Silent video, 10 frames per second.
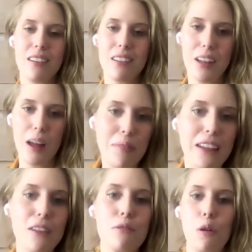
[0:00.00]
come
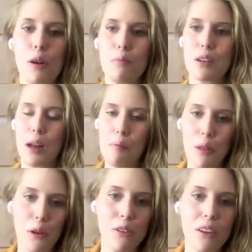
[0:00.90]
get informed, come
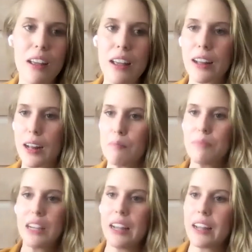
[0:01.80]
learn, come
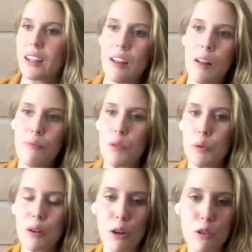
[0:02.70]
take
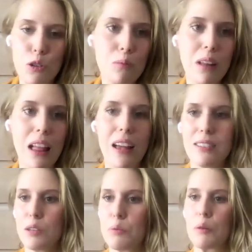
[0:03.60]
one of our Zoom
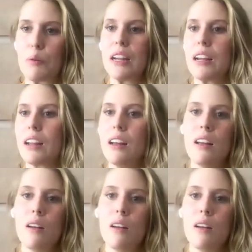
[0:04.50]
classes where we